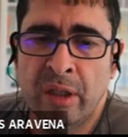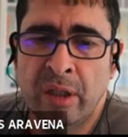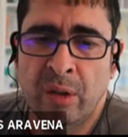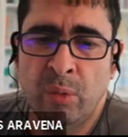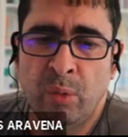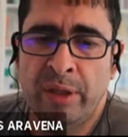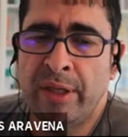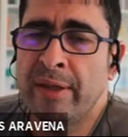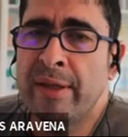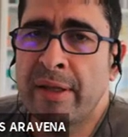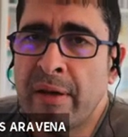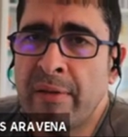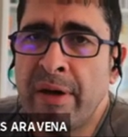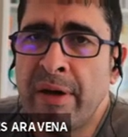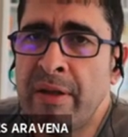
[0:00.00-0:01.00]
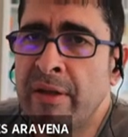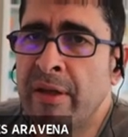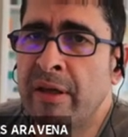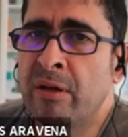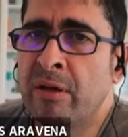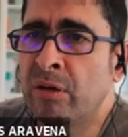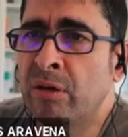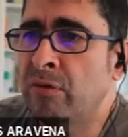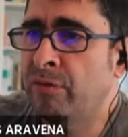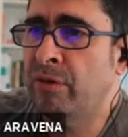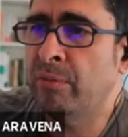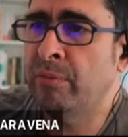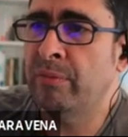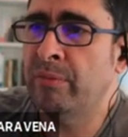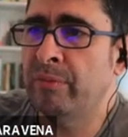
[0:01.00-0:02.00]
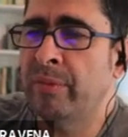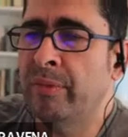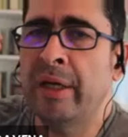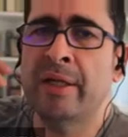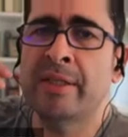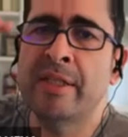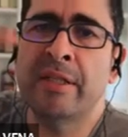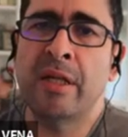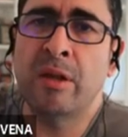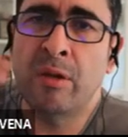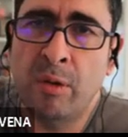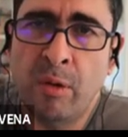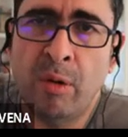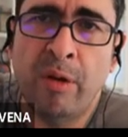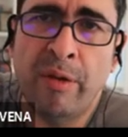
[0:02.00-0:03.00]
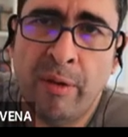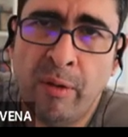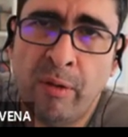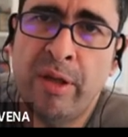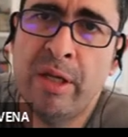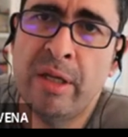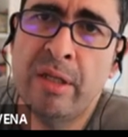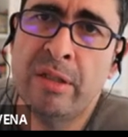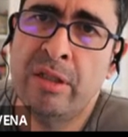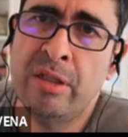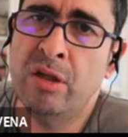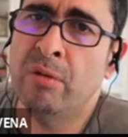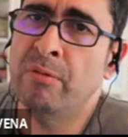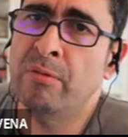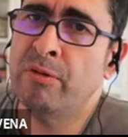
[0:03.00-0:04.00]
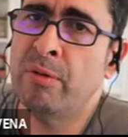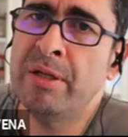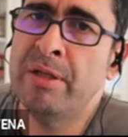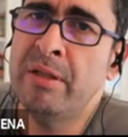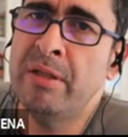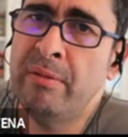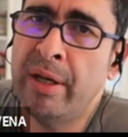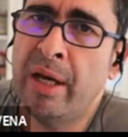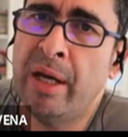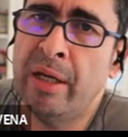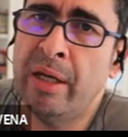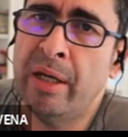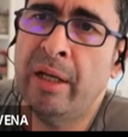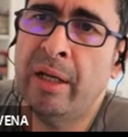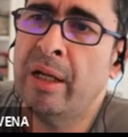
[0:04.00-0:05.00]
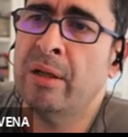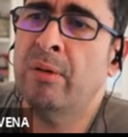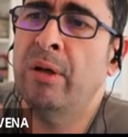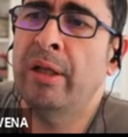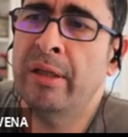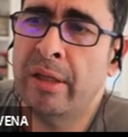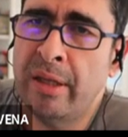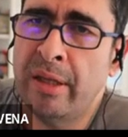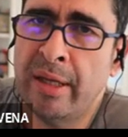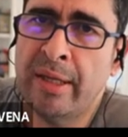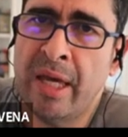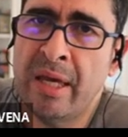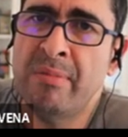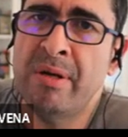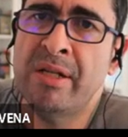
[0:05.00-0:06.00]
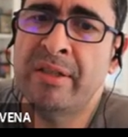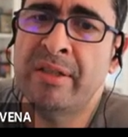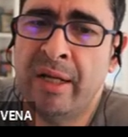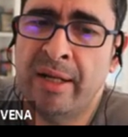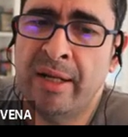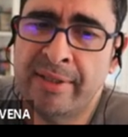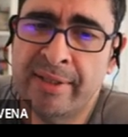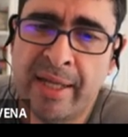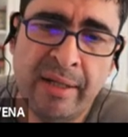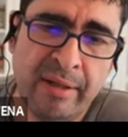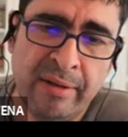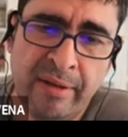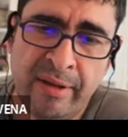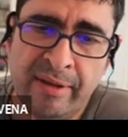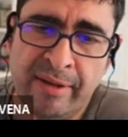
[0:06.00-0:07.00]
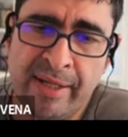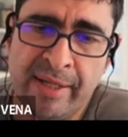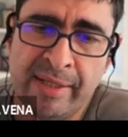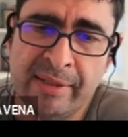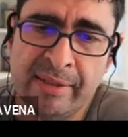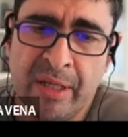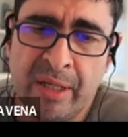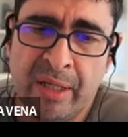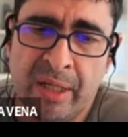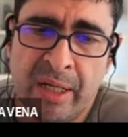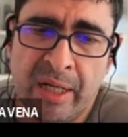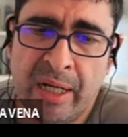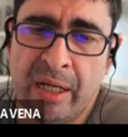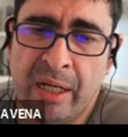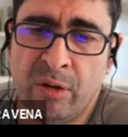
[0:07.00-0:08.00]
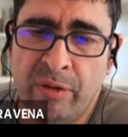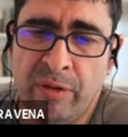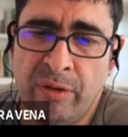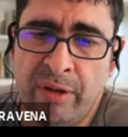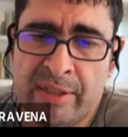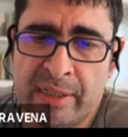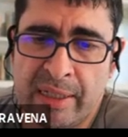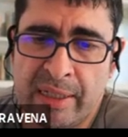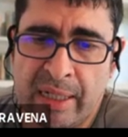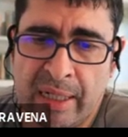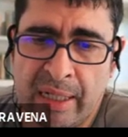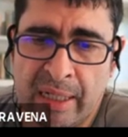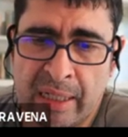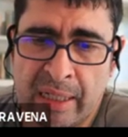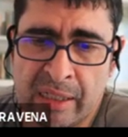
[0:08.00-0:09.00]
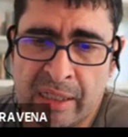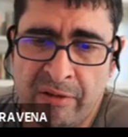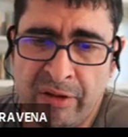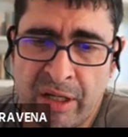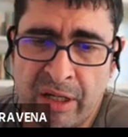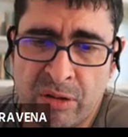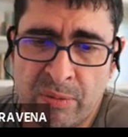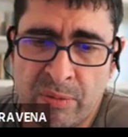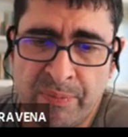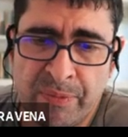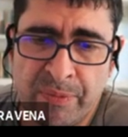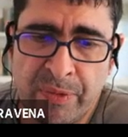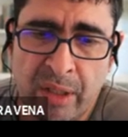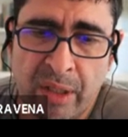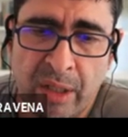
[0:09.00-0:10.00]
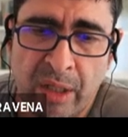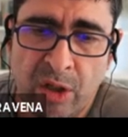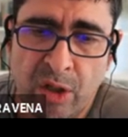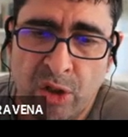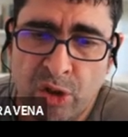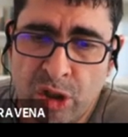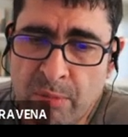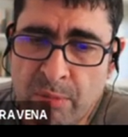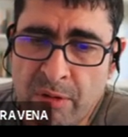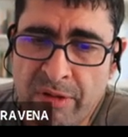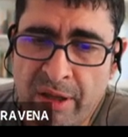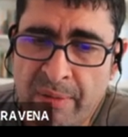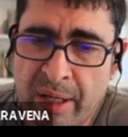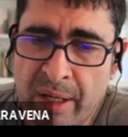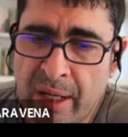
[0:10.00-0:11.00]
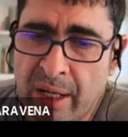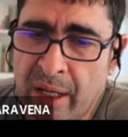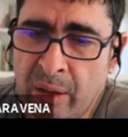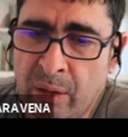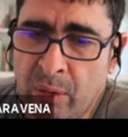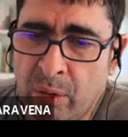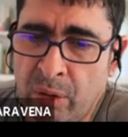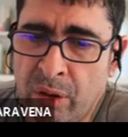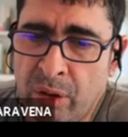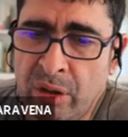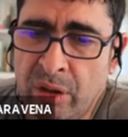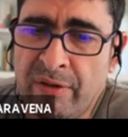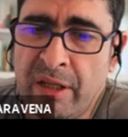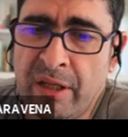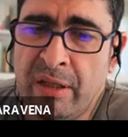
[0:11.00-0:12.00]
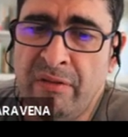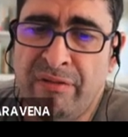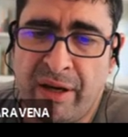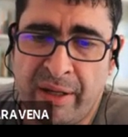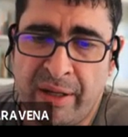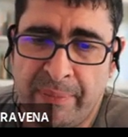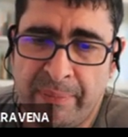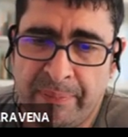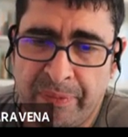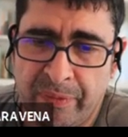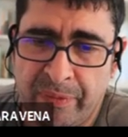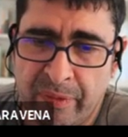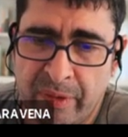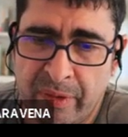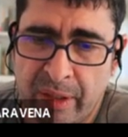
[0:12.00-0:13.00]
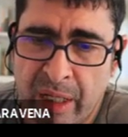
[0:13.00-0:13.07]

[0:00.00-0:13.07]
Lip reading: with a database that I got from, I essentially downloaded all the genome from NCBI, and I calculated the k-mers and I assigned this thing, and I got this classification. Some of them I could not even identify. A